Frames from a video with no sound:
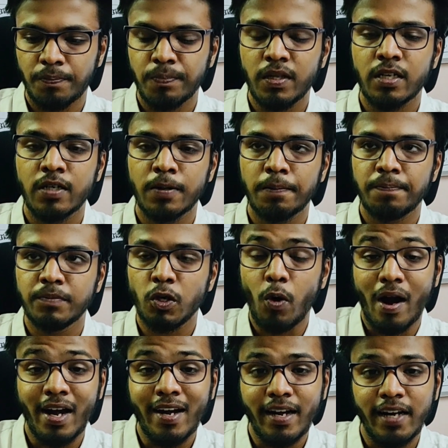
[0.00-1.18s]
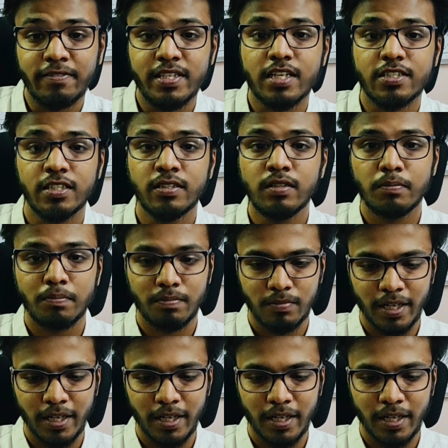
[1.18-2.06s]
the quantitative section,